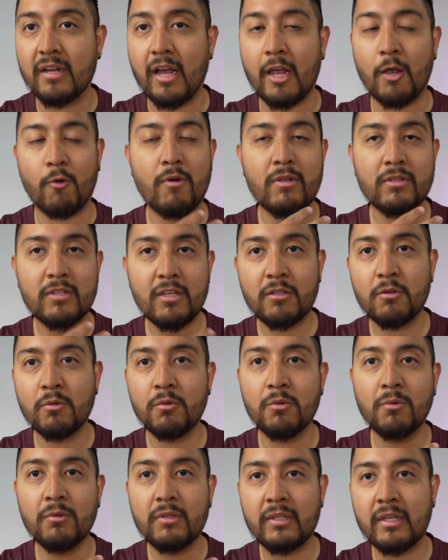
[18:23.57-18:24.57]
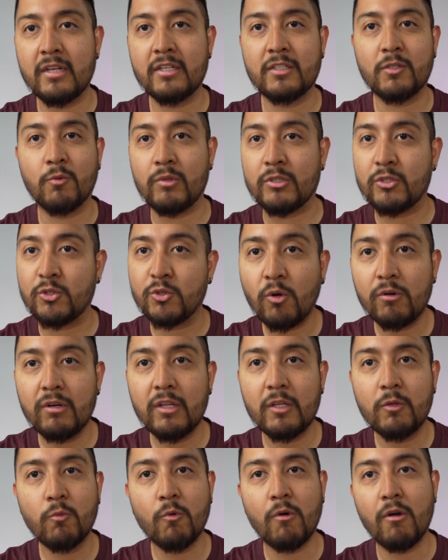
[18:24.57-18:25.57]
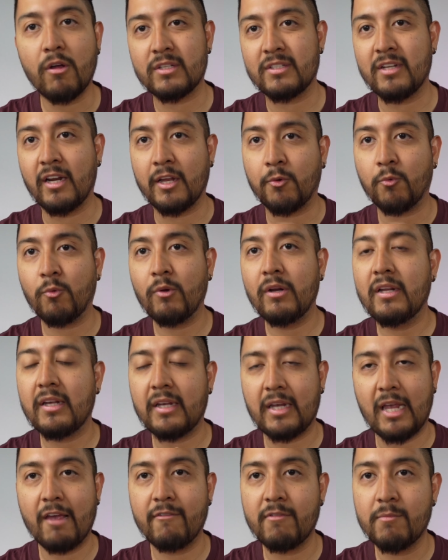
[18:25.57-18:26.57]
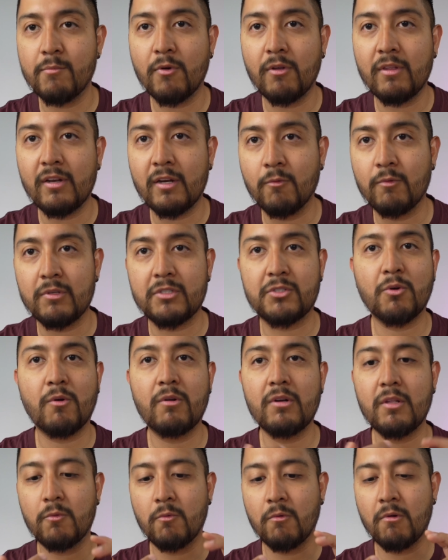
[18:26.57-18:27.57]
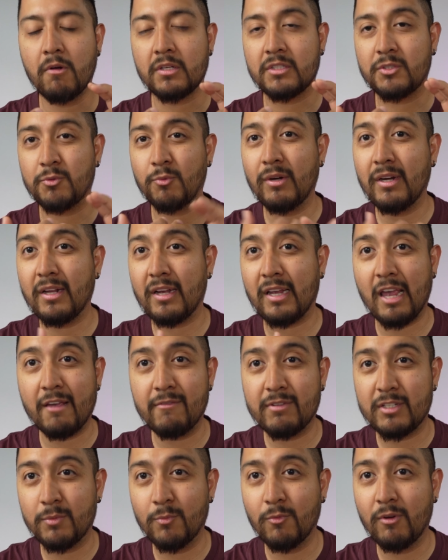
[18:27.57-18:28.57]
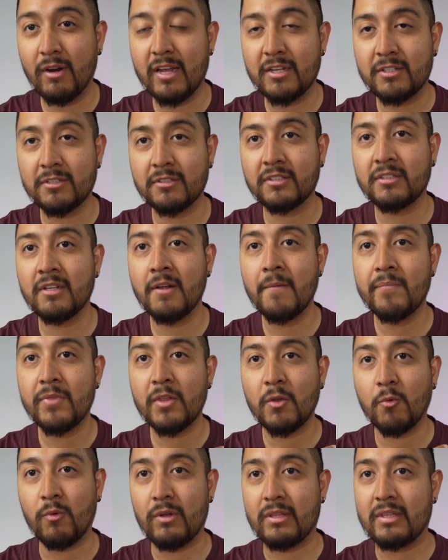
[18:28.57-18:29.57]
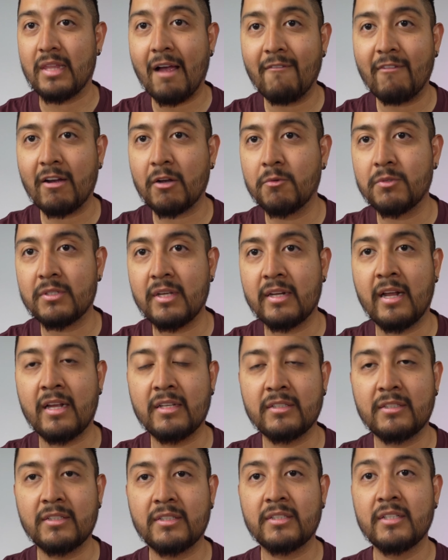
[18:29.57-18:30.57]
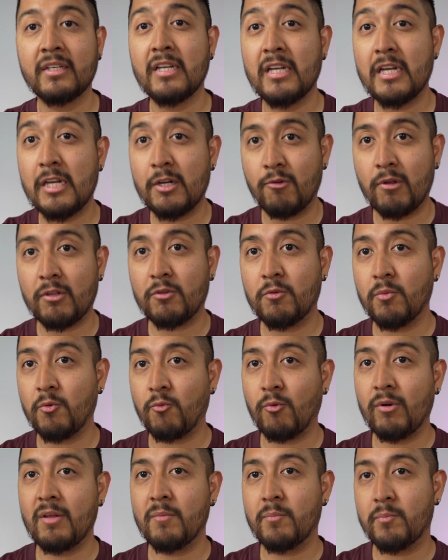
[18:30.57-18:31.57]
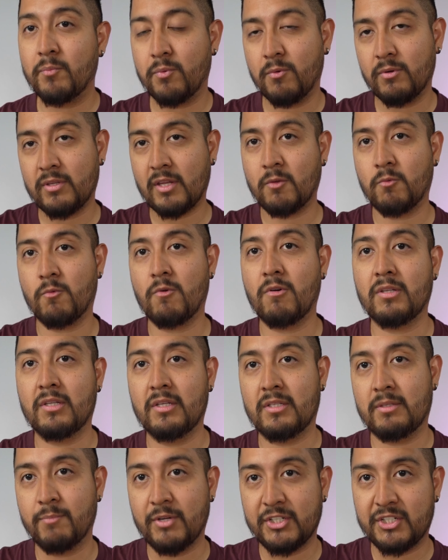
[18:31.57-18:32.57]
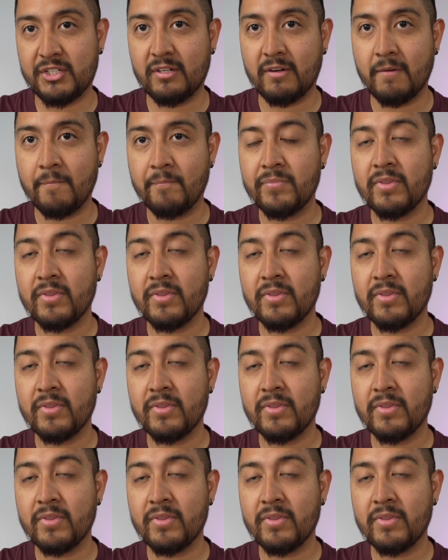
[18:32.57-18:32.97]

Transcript: I wanted to do things with SolidWorks, like really heavy modeling with SolidWorks, really heavy simulations with abacus analysis, in order to really put at work this machine.